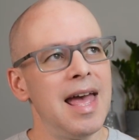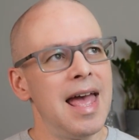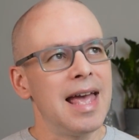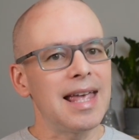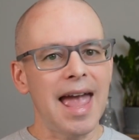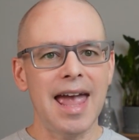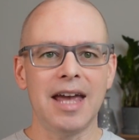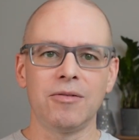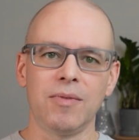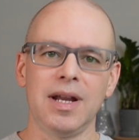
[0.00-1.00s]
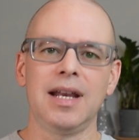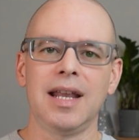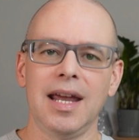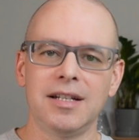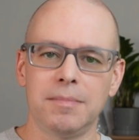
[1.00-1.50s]
can
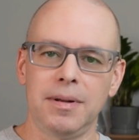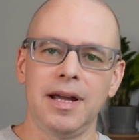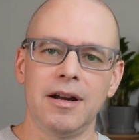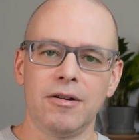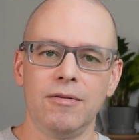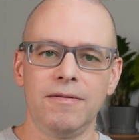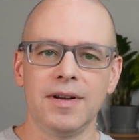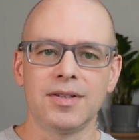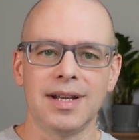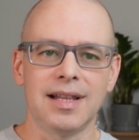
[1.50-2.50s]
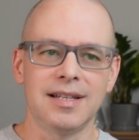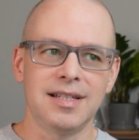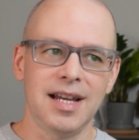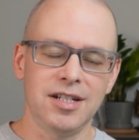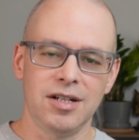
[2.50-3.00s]
re-engage a player who feels like the
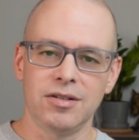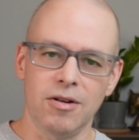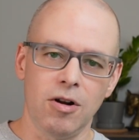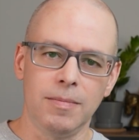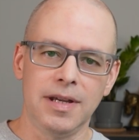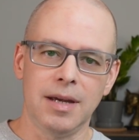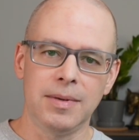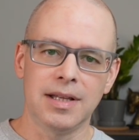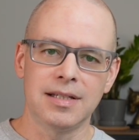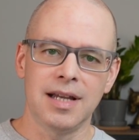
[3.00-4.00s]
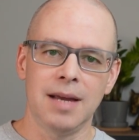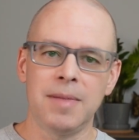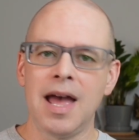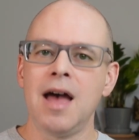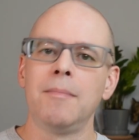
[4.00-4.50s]
sessions are all becoming the same
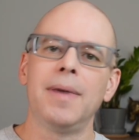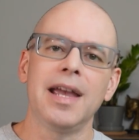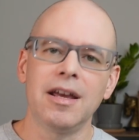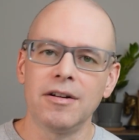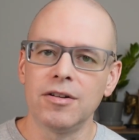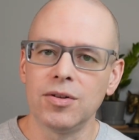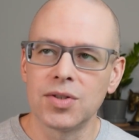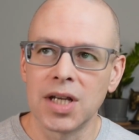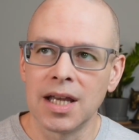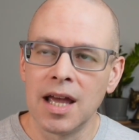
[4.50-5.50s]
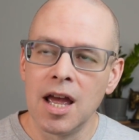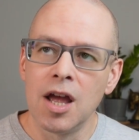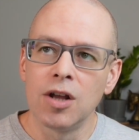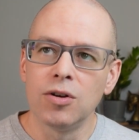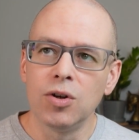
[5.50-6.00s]
by introducing new